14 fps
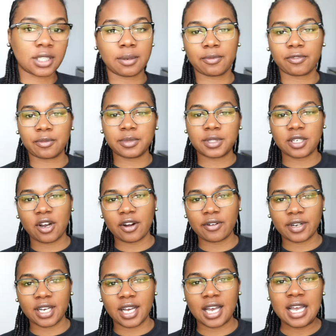something from
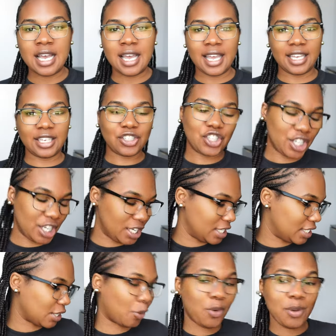Zara and Shein.
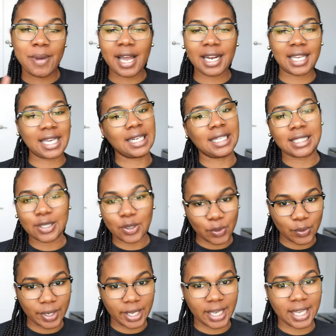So we about to get into
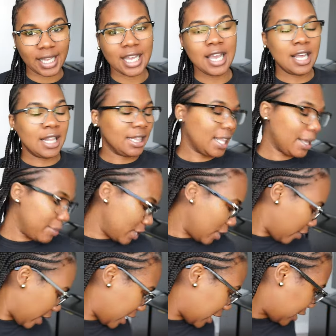it. Let me
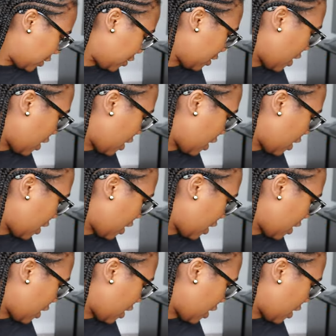go ahead and show